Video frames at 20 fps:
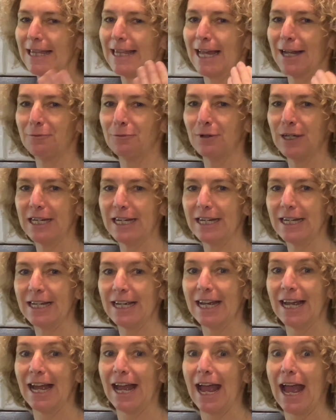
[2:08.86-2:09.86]
that we
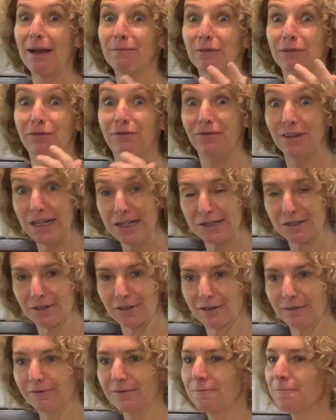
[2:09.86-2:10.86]
have a feast
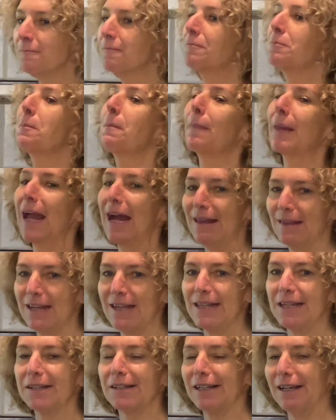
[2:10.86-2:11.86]
of, and
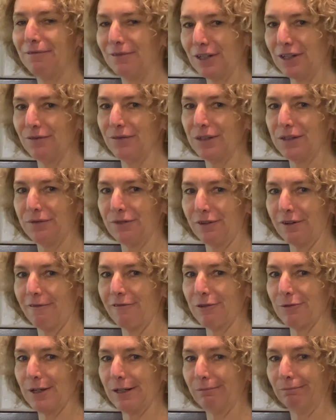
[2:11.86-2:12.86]
then there's leftovers for
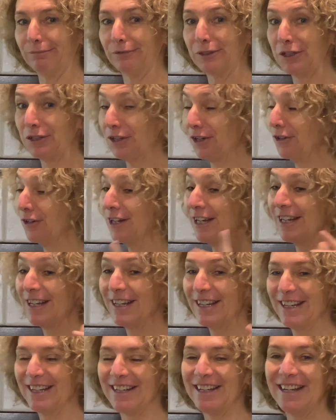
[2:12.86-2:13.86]
everyone. So
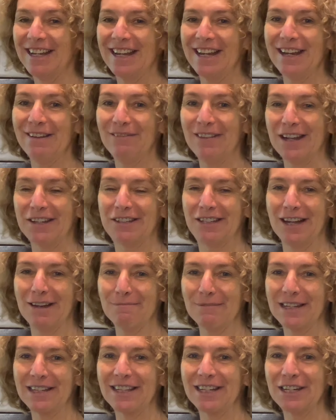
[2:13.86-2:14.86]
if that's
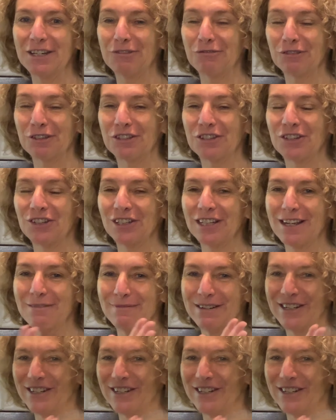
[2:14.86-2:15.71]
something that interests you, let me